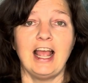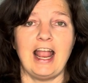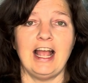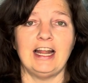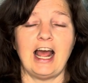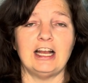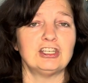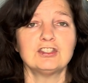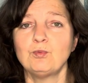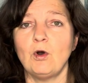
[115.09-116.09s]
and I
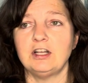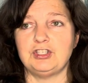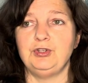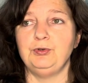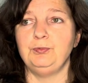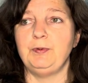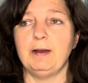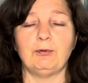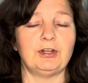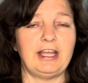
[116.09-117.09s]
just want to be
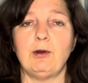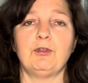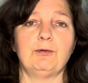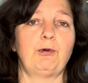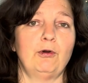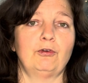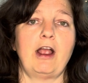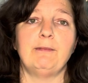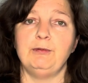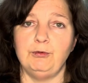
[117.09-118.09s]
able to get with the
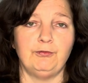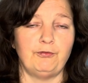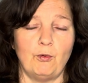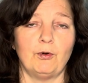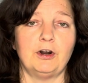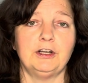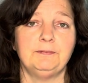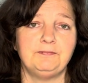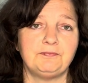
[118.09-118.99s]
program and move forward.